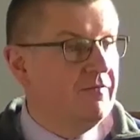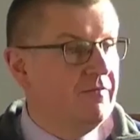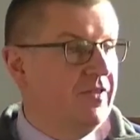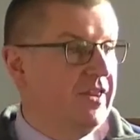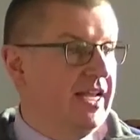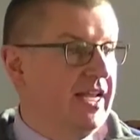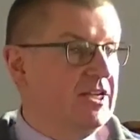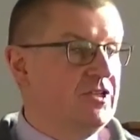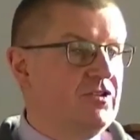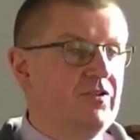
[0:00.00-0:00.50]
For
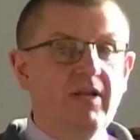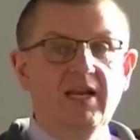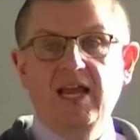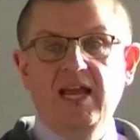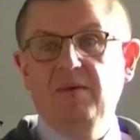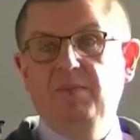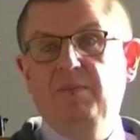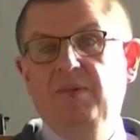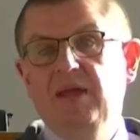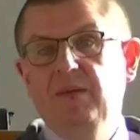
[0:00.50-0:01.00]
the
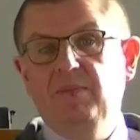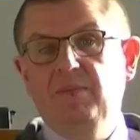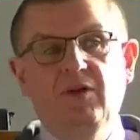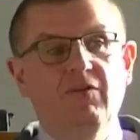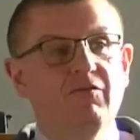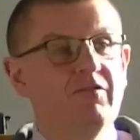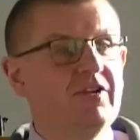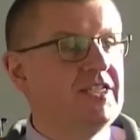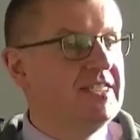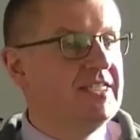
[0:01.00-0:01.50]
Israelite
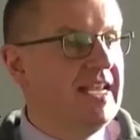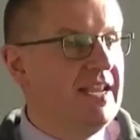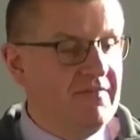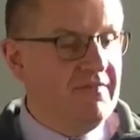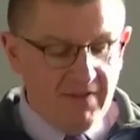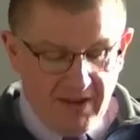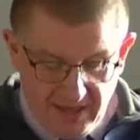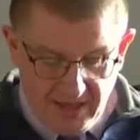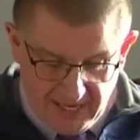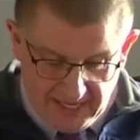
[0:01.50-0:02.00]
people
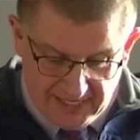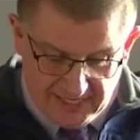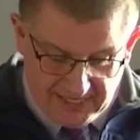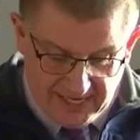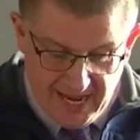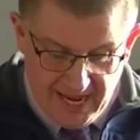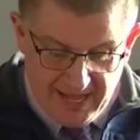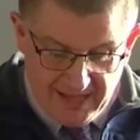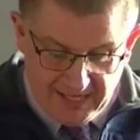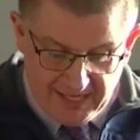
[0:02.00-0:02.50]
receiving
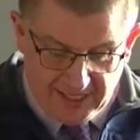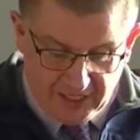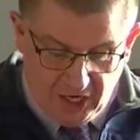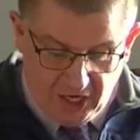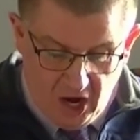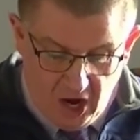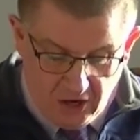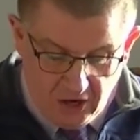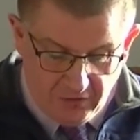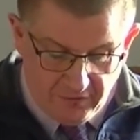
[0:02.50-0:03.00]
this
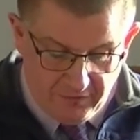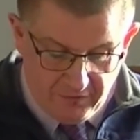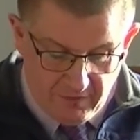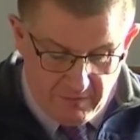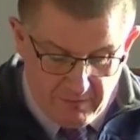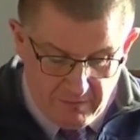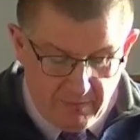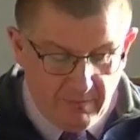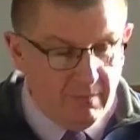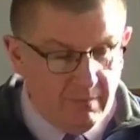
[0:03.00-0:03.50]
account
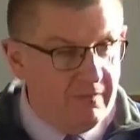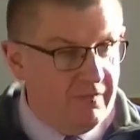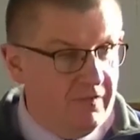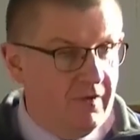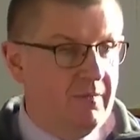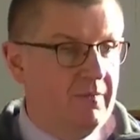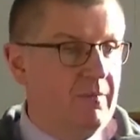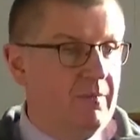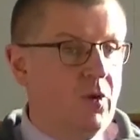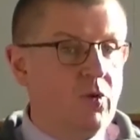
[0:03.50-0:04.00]
from
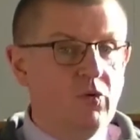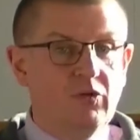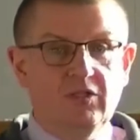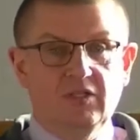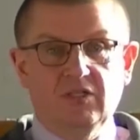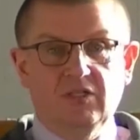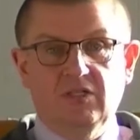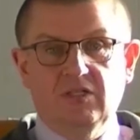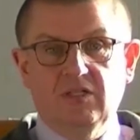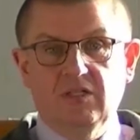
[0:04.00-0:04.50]

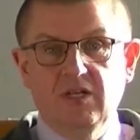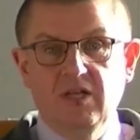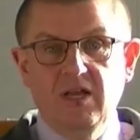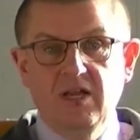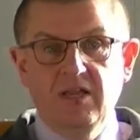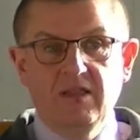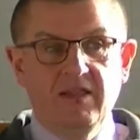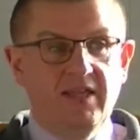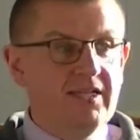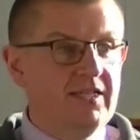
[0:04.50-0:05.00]
Moses,
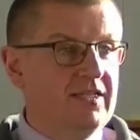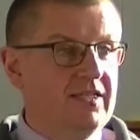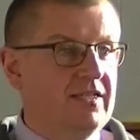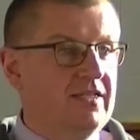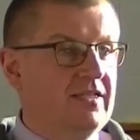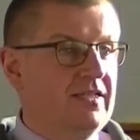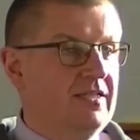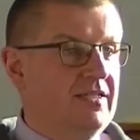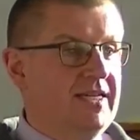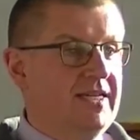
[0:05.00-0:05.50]

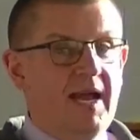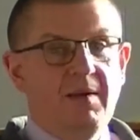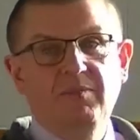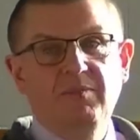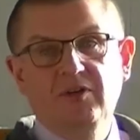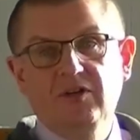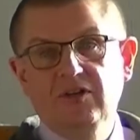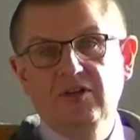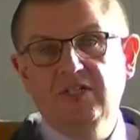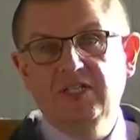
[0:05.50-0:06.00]
this
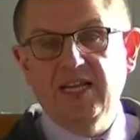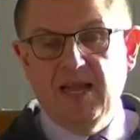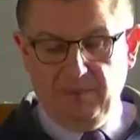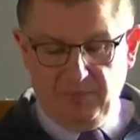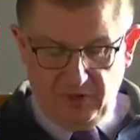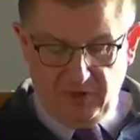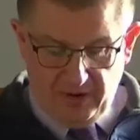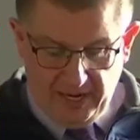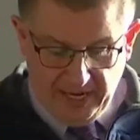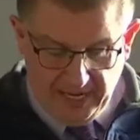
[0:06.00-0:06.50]

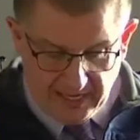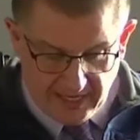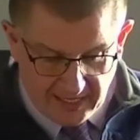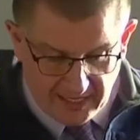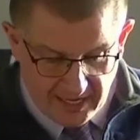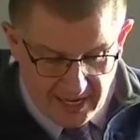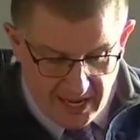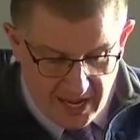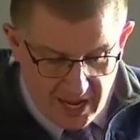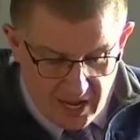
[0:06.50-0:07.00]
chapter
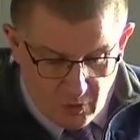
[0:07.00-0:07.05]
8,